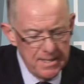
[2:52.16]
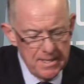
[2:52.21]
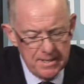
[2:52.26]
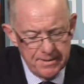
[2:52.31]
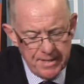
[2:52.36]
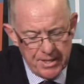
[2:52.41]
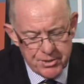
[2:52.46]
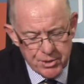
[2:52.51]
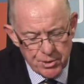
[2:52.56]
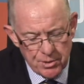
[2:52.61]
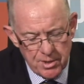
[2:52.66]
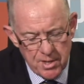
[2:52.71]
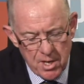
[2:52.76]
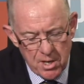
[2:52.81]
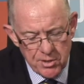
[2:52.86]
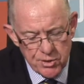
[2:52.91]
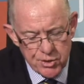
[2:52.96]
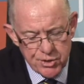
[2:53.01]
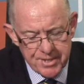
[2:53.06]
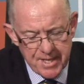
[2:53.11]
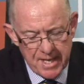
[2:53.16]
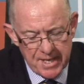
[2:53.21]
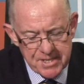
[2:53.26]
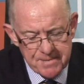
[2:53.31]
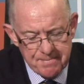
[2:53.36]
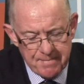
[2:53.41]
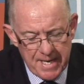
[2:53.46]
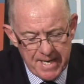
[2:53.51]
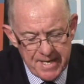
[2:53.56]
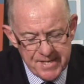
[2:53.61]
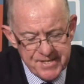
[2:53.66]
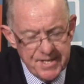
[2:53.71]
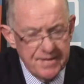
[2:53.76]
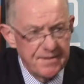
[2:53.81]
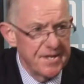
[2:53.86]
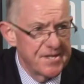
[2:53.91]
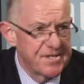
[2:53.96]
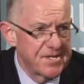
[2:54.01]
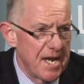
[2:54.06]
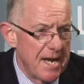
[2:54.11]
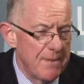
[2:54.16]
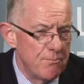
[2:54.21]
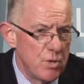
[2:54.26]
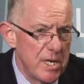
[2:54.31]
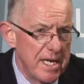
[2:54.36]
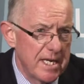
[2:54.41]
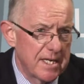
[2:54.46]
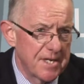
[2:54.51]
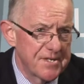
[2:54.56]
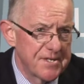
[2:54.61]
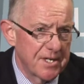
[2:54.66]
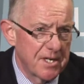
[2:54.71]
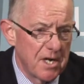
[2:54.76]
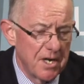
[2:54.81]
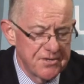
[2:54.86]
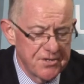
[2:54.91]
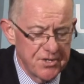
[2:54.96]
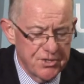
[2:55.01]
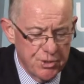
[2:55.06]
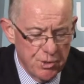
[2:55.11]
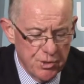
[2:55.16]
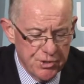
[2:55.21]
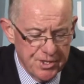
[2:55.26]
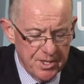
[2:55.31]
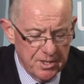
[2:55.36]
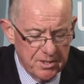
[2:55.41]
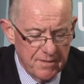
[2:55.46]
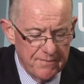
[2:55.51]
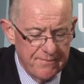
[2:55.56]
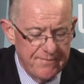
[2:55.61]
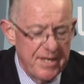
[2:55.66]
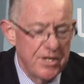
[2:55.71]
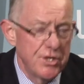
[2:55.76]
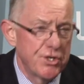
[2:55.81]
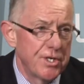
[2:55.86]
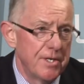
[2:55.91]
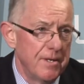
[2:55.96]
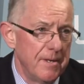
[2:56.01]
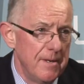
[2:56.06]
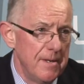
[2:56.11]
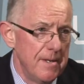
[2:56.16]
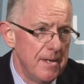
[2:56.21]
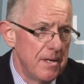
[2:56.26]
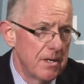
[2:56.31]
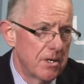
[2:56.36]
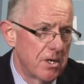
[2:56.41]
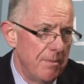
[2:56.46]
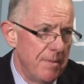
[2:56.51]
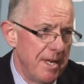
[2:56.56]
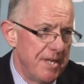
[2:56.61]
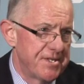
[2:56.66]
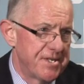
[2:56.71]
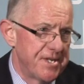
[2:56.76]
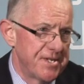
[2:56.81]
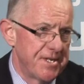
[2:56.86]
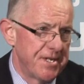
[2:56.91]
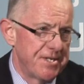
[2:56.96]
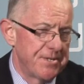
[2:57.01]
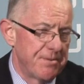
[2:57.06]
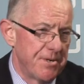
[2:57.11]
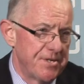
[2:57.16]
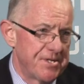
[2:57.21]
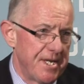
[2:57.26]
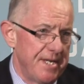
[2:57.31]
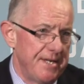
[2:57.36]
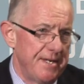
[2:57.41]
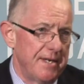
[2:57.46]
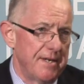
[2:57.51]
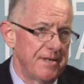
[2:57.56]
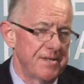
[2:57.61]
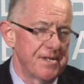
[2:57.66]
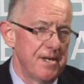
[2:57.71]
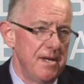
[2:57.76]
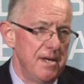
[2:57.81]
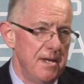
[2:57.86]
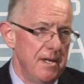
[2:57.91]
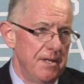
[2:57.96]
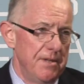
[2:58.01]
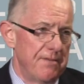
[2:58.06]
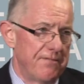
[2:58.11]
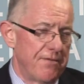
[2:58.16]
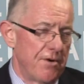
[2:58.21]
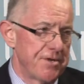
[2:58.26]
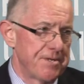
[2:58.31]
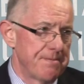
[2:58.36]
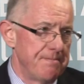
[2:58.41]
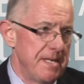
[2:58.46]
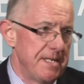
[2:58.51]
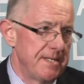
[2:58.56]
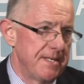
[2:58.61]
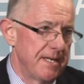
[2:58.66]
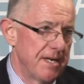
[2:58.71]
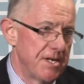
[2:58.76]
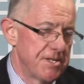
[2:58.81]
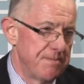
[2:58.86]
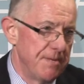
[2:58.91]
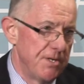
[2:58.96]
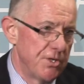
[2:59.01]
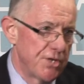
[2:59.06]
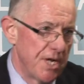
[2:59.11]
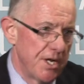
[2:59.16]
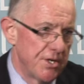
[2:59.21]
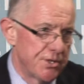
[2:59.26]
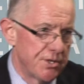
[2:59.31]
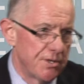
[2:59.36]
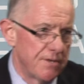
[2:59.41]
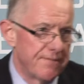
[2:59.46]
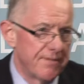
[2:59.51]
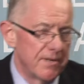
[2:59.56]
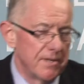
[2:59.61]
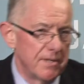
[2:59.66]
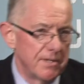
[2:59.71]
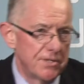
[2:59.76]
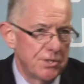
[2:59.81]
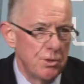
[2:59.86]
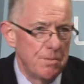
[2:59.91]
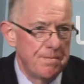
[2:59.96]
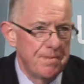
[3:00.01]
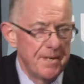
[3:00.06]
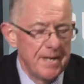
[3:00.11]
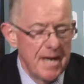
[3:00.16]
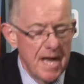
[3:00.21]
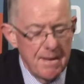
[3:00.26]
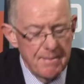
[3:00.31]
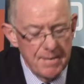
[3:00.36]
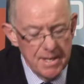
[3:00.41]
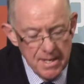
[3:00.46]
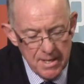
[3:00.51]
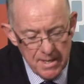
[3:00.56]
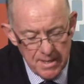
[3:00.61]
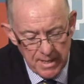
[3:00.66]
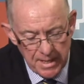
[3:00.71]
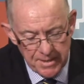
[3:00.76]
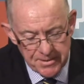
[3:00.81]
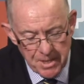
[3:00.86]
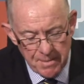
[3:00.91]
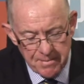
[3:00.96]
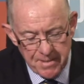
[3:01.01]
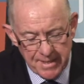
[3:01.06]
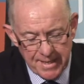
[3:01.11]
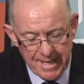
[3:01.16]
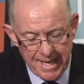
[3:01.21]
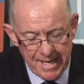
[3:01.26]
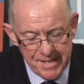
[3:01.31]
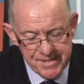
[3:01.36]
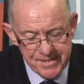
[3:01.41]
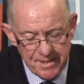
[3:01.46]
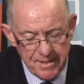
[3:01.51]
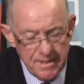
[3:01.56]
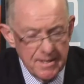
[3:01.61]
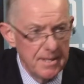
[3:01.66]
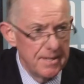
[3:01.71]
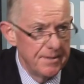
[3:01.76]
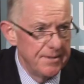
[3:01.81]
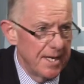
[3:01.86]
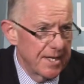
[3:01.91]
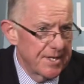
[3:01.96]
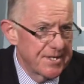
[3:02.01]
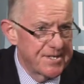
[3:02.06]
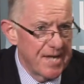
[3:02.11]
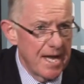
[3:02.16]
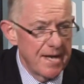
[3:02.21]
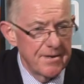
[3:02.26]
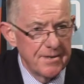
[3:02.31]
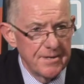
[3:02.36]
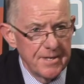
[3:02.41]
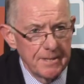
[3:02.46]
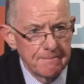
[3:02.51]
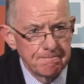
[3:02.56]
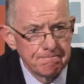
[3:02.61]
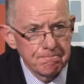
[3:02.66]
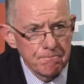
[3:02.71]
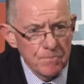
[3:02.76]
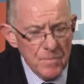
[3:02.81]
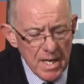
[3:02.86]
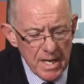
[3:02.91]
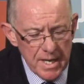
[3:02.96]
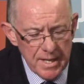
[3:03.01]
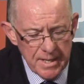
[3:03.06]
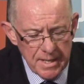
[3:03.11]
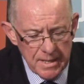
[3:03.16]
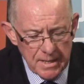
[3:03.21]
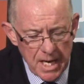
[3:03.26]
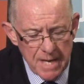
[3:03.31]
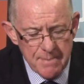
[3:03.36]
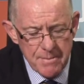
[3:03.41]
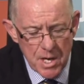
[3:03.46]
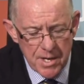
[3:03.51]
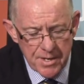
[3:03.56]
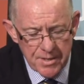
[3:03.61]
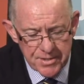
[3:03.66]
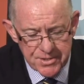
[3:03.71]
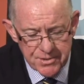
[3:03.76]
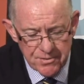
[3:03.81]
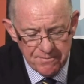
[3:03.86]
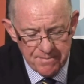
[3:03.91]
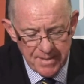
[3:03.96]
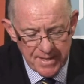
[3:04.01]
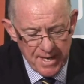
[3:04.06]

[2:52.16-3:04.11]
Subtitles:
that your launch takes place in the same week as the Constitutional Convention commences its proceedings. The first meeting has been scheduled for 2 p.m. in Dublin Castle next Saturday. And I'm honoured to have been